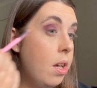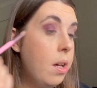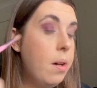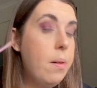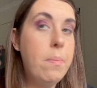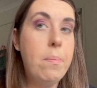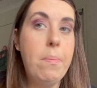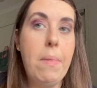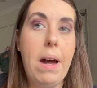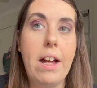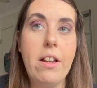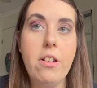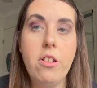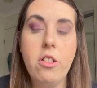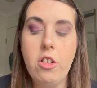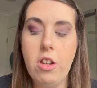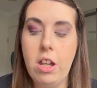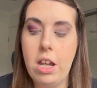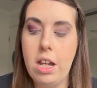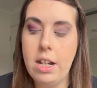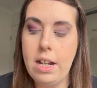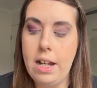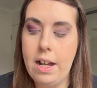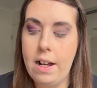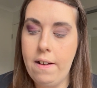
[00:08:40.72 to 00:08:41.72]
matte
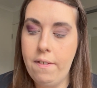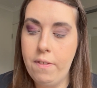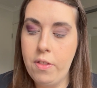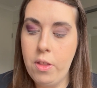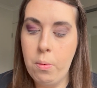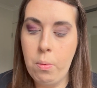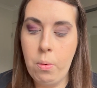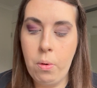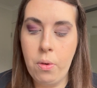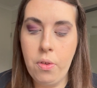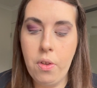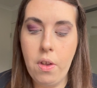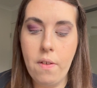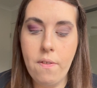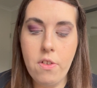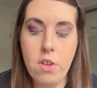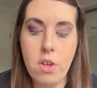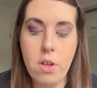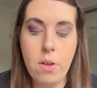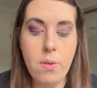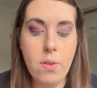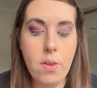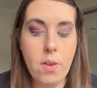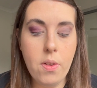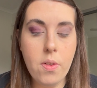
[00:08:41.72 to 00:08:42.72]
shade out of the ones I've
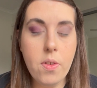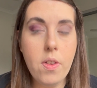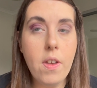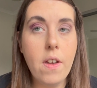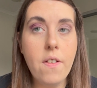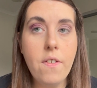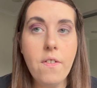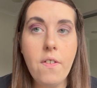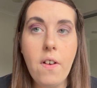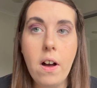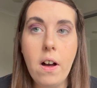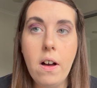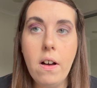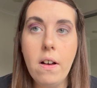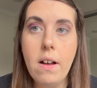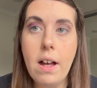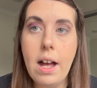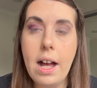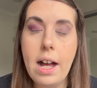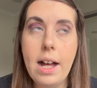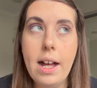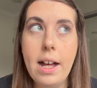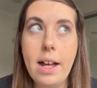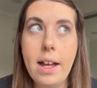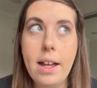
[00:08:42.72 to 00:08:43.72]
used so far,
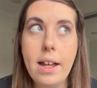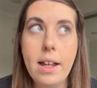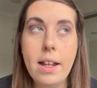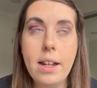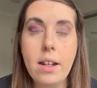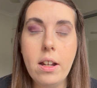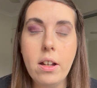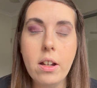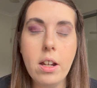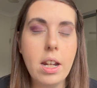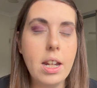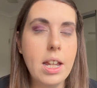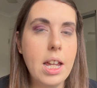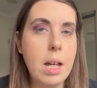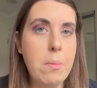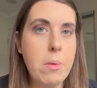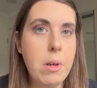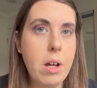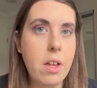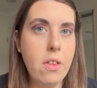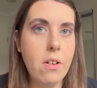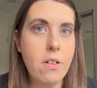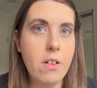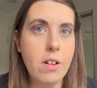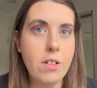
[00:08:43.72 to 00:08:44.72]
and I'm gonna get
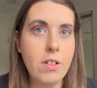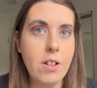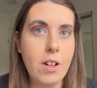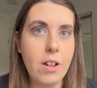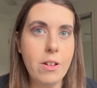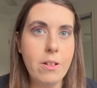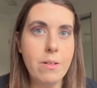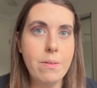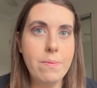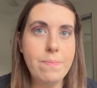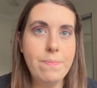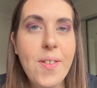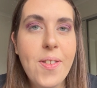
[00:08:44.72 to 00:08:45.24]
my other eye done.